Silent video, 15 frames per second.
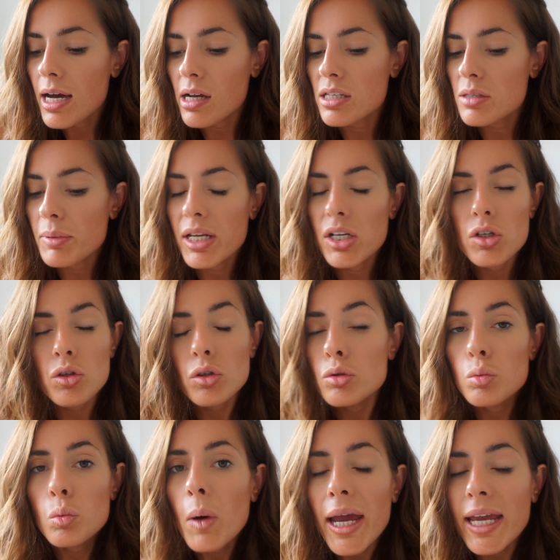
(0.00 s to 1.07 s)
I spent just
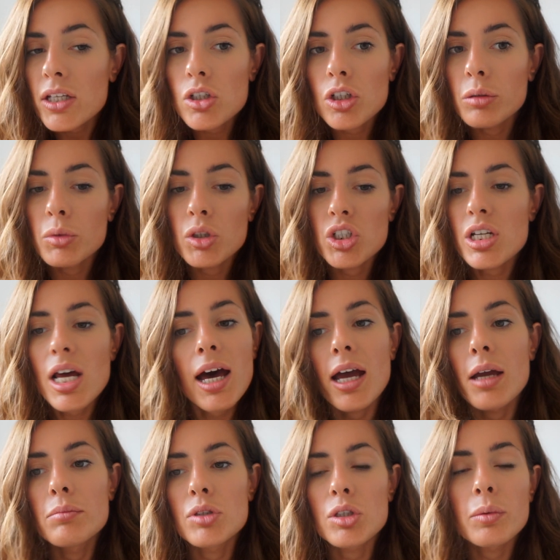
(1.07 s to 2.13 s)
way too much
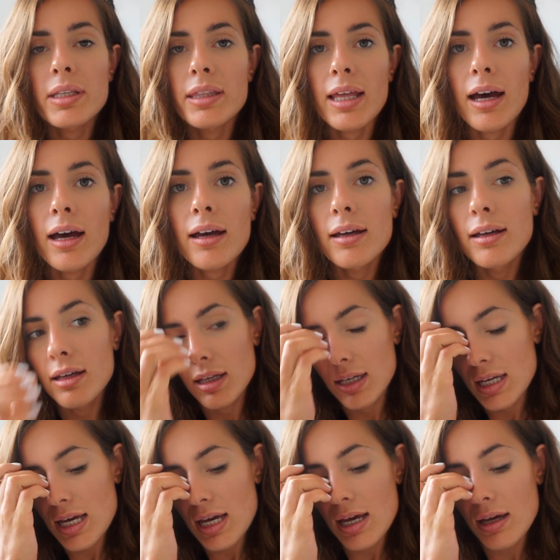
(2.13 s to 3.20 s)
time doing that
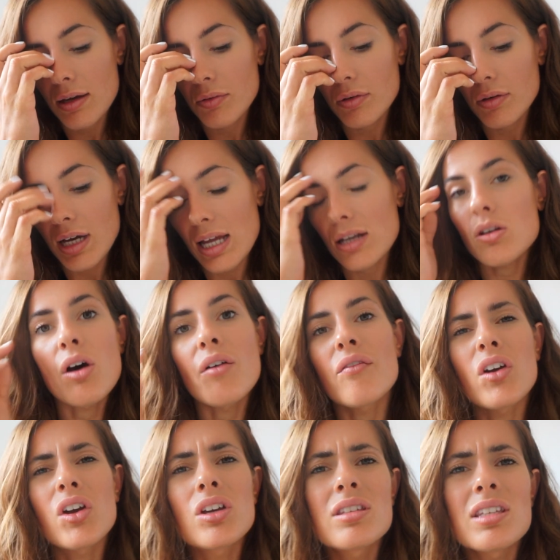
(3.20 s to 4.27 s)
and not
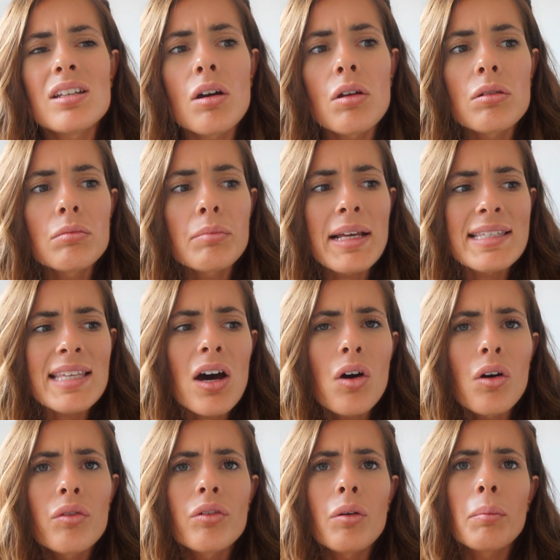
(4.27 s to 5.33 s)
focusing on
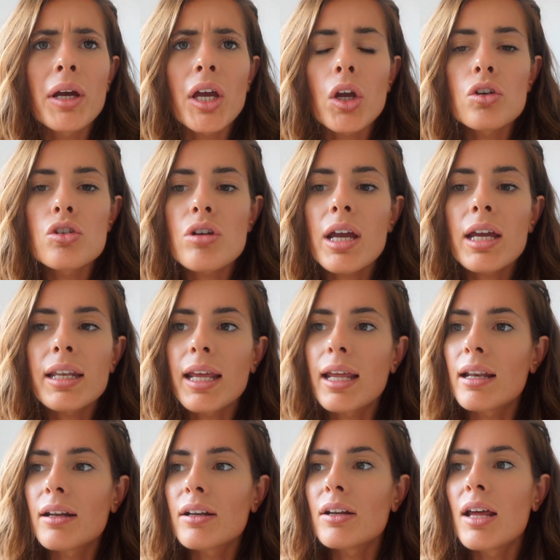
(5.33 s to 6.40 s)
myself, on my own
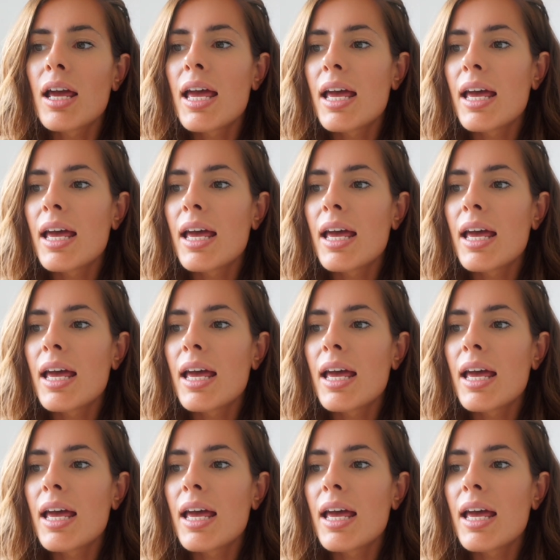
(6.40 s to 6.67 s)
training, and